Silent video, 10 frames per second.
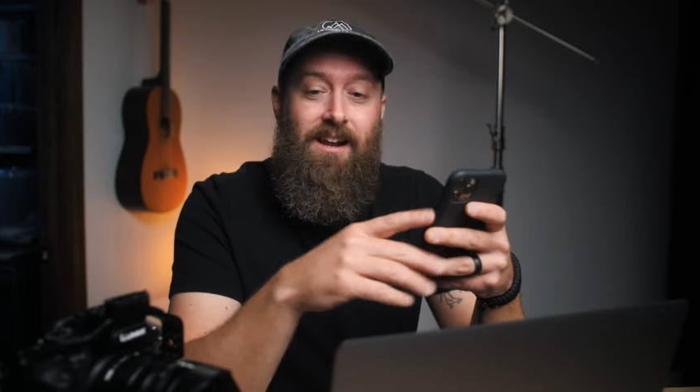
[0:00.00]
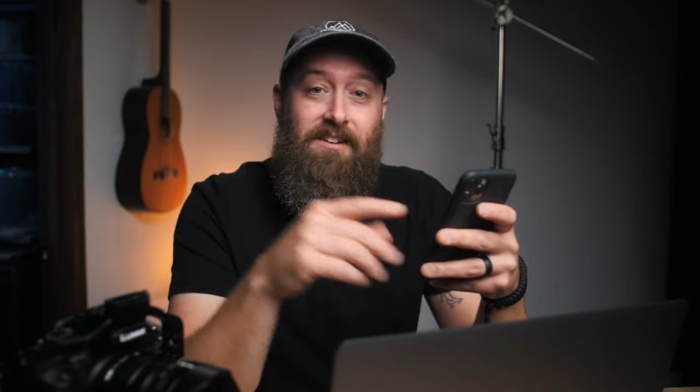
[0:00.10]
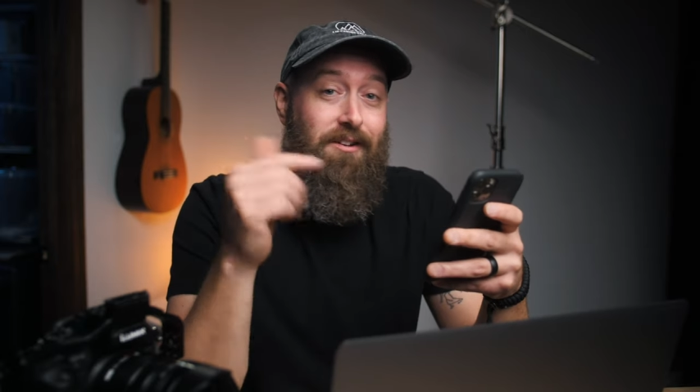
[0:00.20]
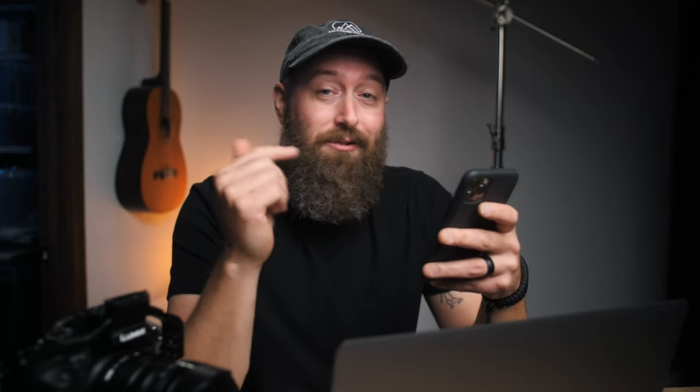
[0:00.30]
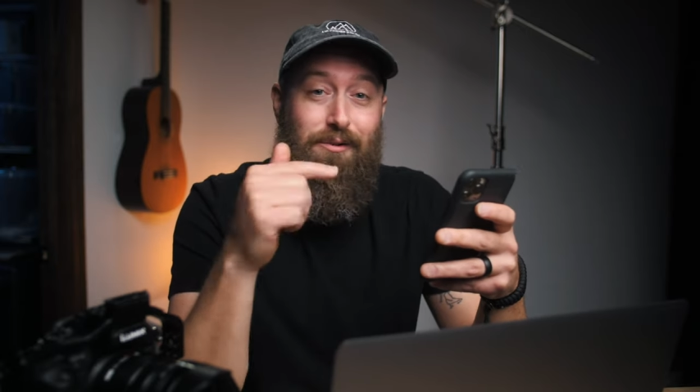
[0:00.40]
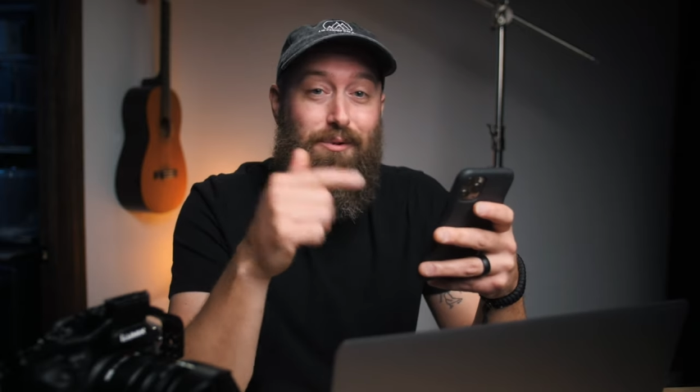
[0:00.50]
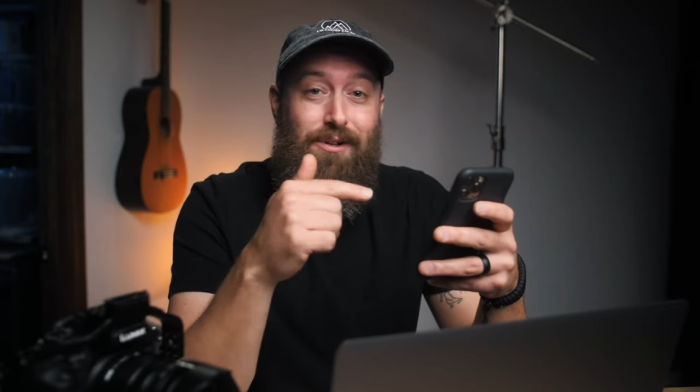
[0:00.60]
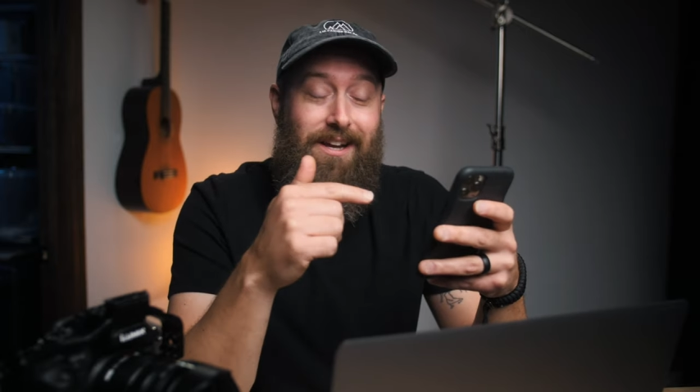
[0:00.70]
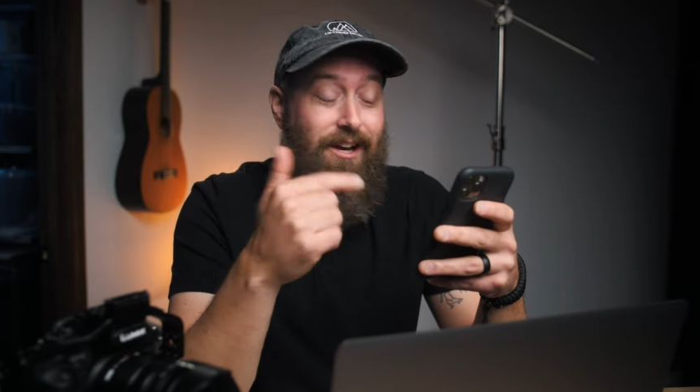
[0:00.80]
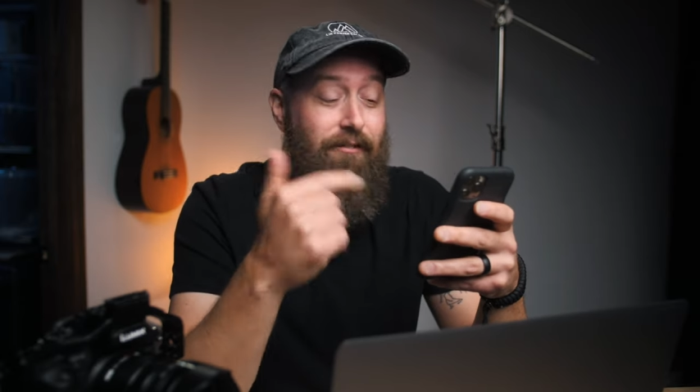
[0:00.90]
And it's so
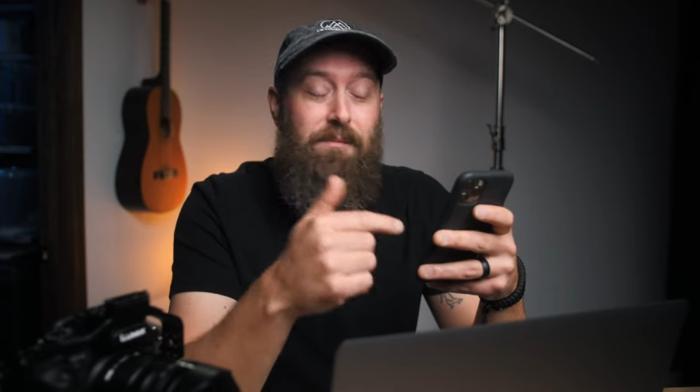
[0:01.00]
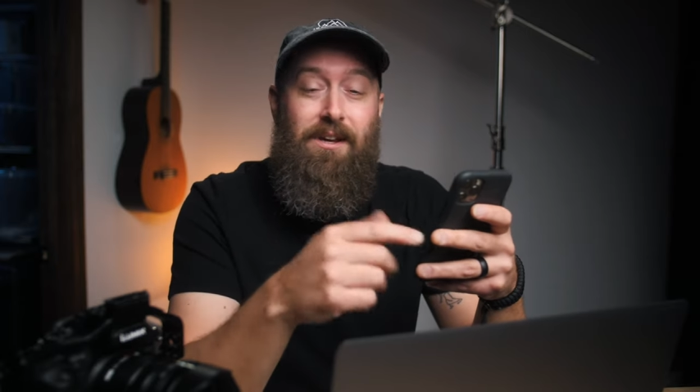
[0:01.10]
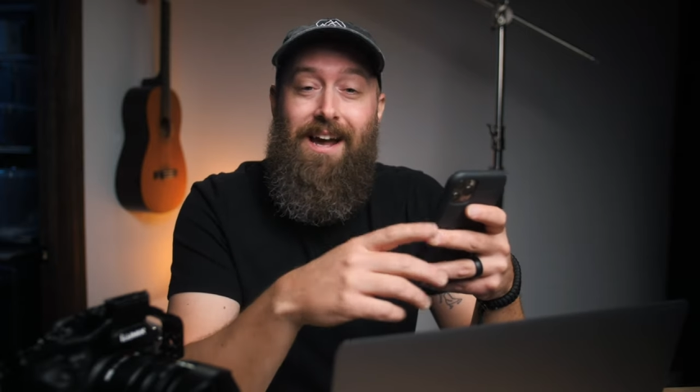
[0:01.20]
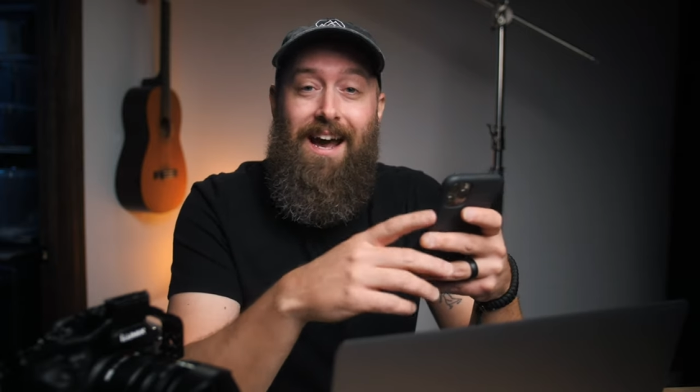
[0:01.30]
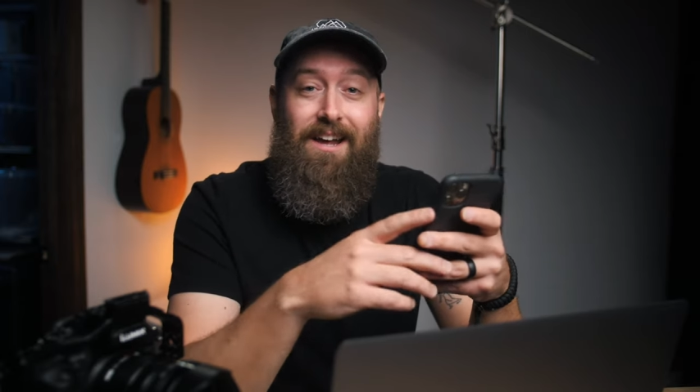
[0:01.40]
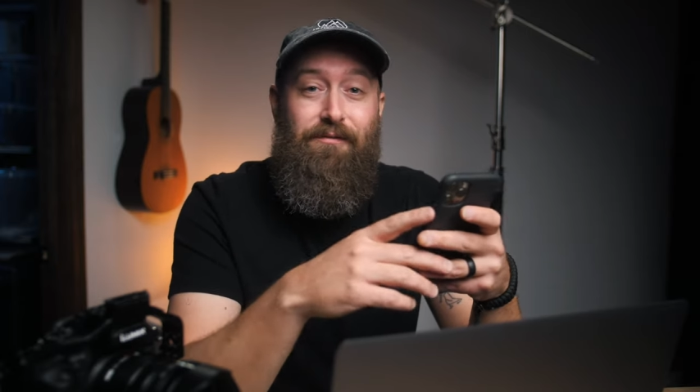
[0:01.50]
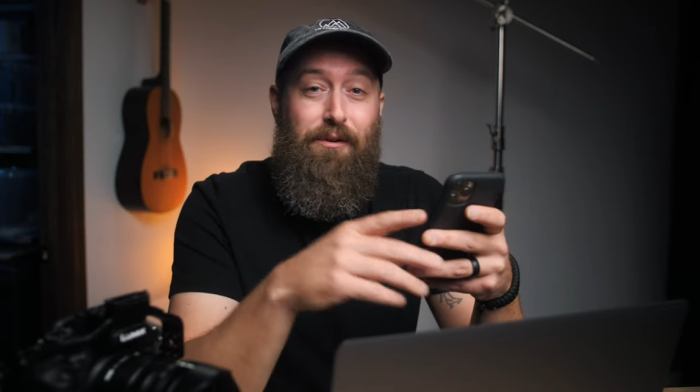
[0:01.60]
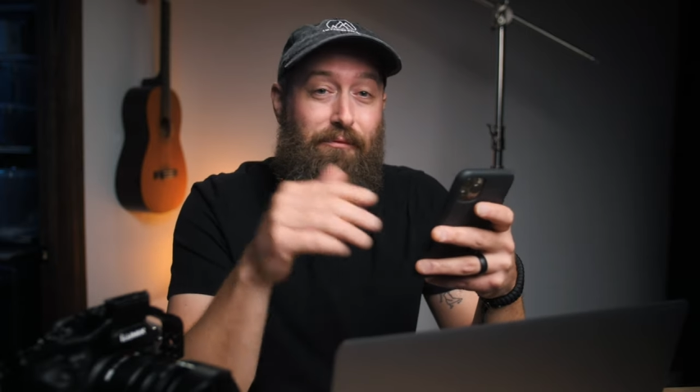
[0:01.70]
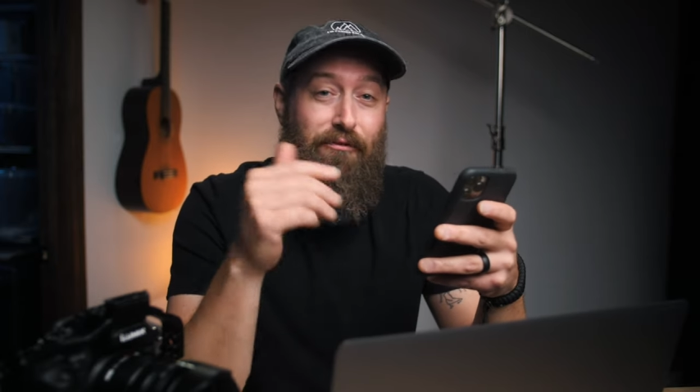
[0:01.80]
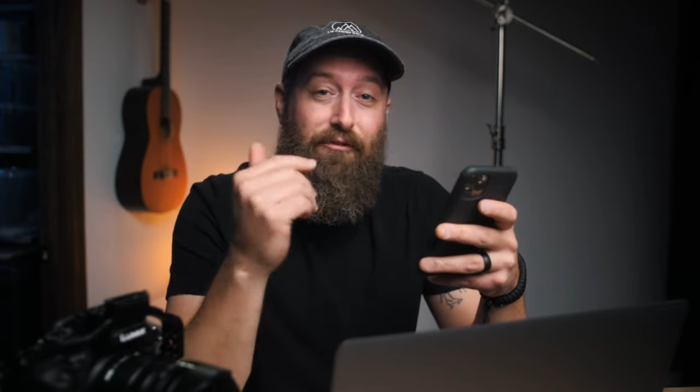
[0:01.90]
cool to hear from you guys
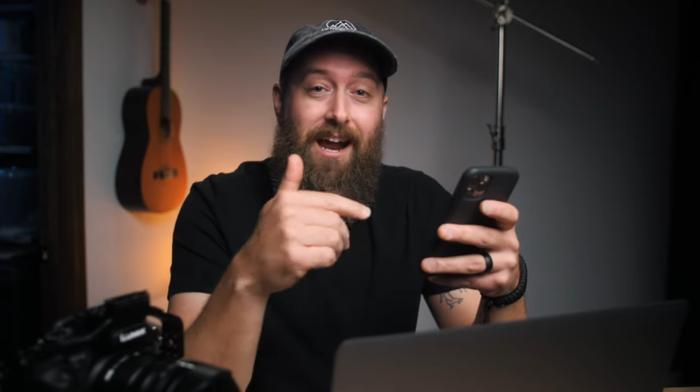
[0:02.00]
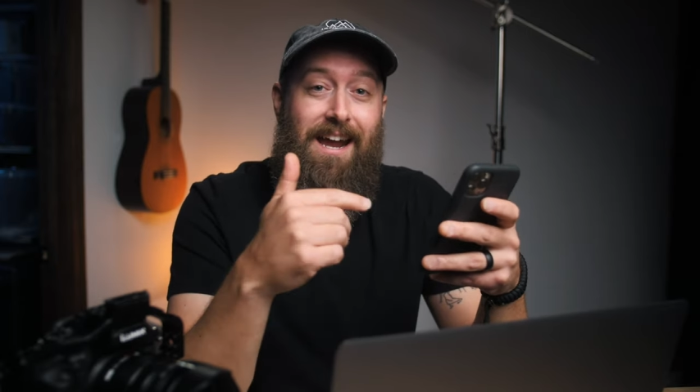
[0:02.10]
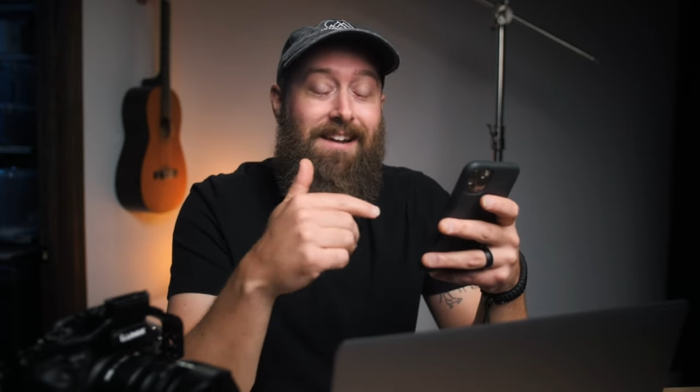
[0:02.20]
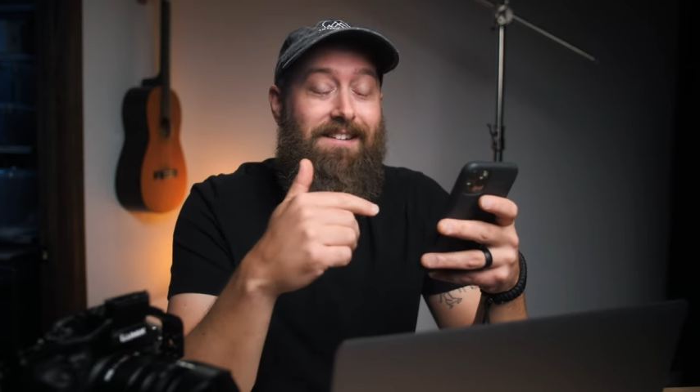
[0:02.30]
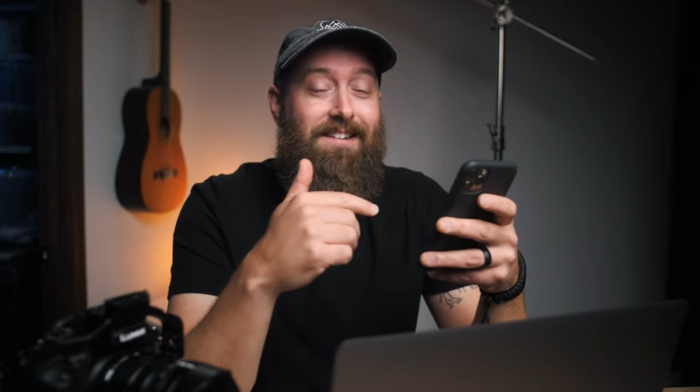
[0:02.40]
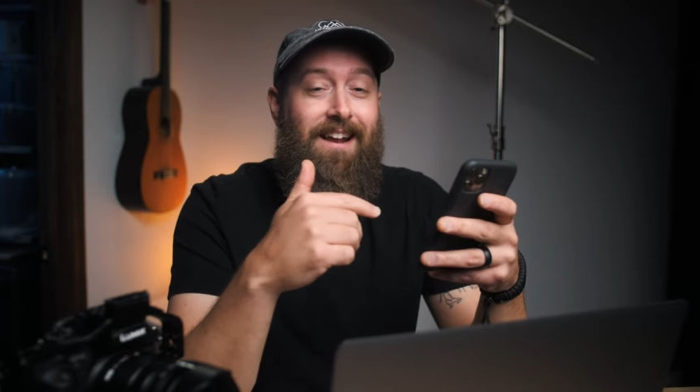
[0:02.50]
from France,